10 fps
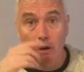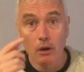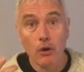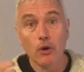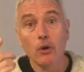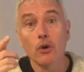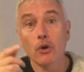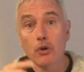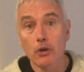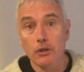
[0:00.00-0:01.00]

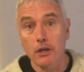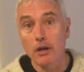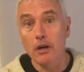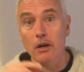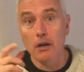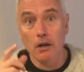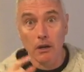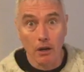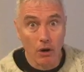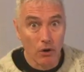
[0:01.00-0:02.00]
Looks
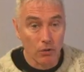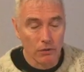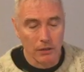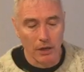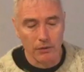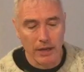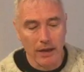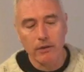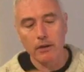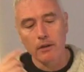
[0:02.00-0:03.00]
alow. Slow
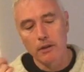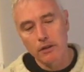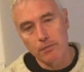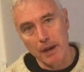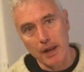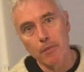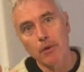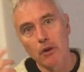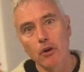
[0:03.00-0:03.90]
down, sped up.